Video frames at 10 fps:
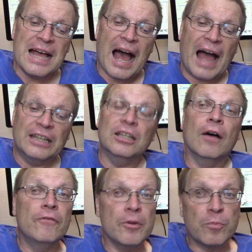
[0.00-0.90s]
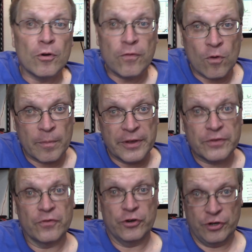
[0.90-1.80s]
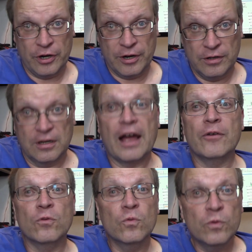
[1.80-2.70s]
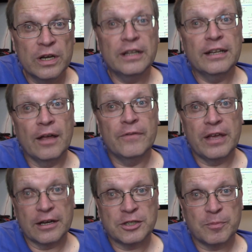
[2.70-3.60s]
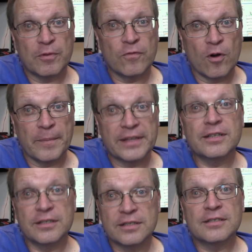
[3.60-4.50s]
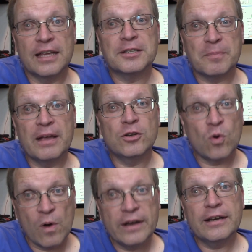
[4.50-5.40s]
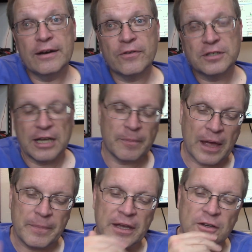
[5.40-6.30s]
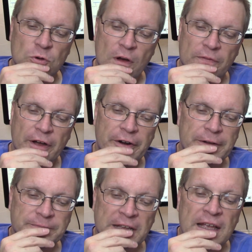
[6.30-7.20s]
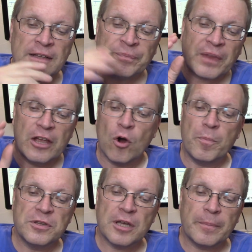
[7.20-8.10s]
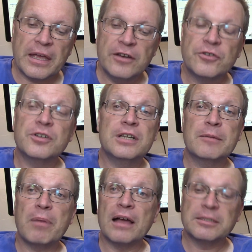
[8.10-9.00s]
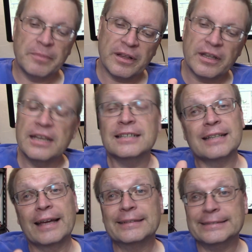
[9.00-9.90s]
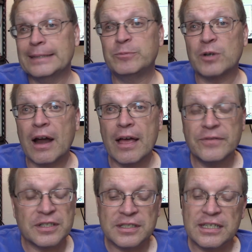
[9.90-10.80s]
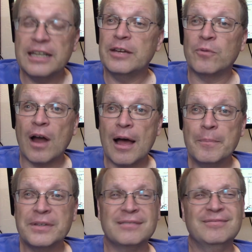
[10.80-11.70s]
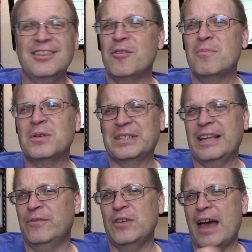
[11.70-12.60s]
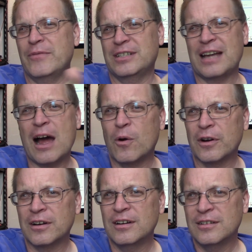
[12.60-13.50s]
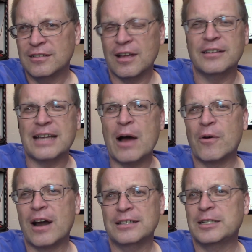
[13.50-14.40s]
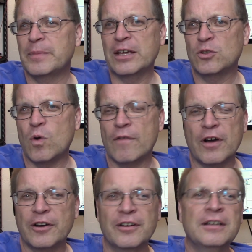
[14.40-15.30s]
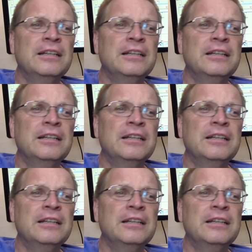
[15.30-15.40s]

I love the performance for sure. I really love the extra performance. It's made quite a difference on my Amiga 1200. It opens up interesting possibilities like zip drives and CD-ROMs, you know, mostly if you have a towerized Amiga 1200.